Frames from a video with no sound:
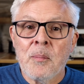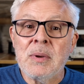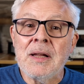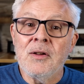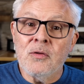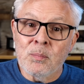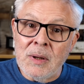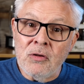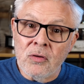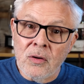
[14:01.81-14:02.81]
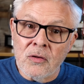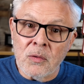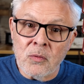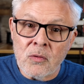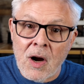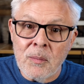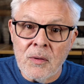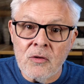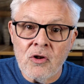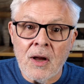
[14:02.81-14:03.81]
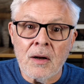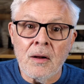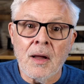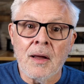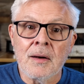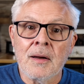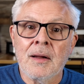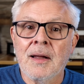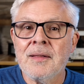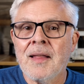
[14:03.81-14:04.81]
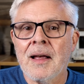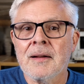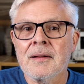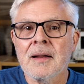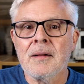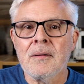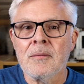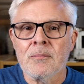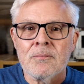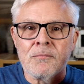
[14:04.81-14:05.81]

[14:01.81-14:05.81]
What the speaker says: please be sure to subscribe to the channel and hit that little